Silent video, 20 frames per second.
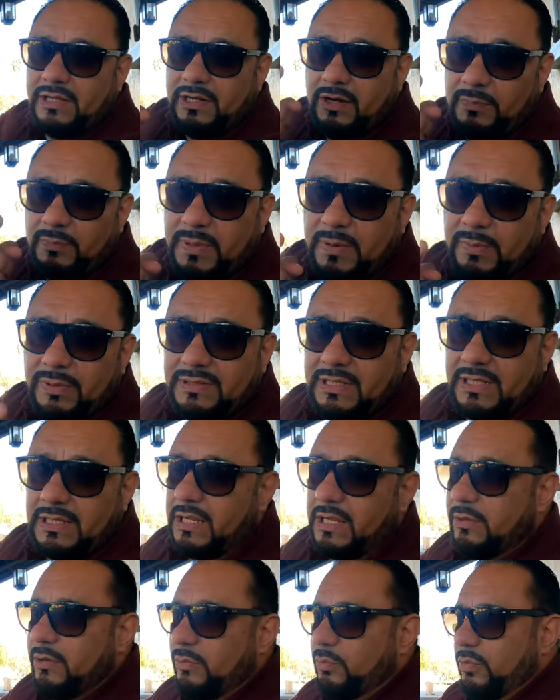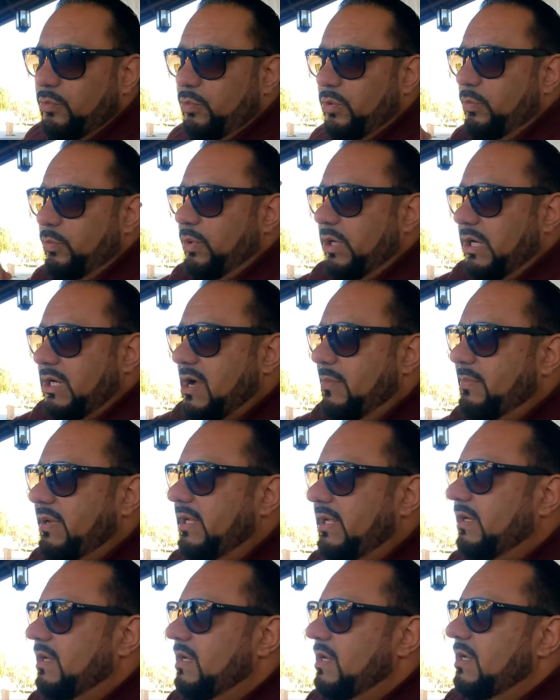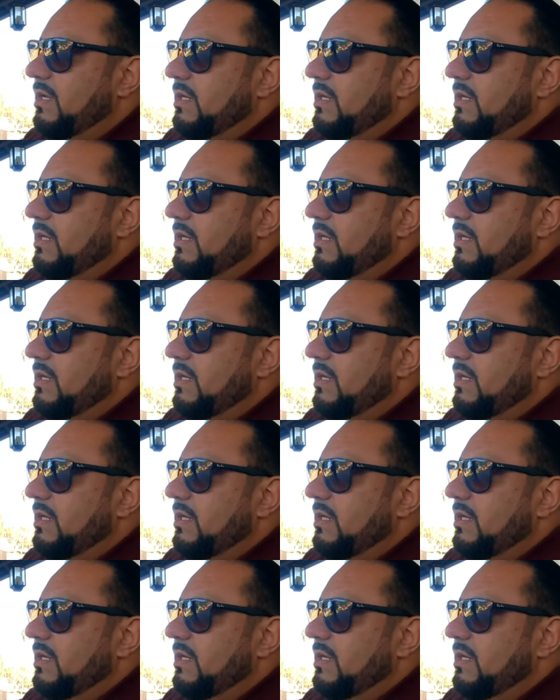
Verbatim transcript: You know, people think like when we're coming